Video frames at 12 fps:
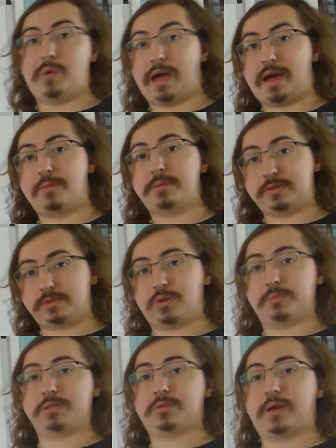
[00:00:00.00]
how many
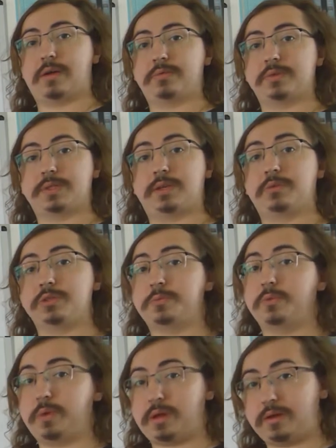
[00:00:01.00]
terms there are in the sequence,
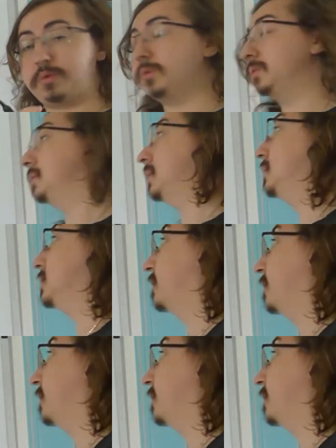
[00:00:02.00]
but we are going to need to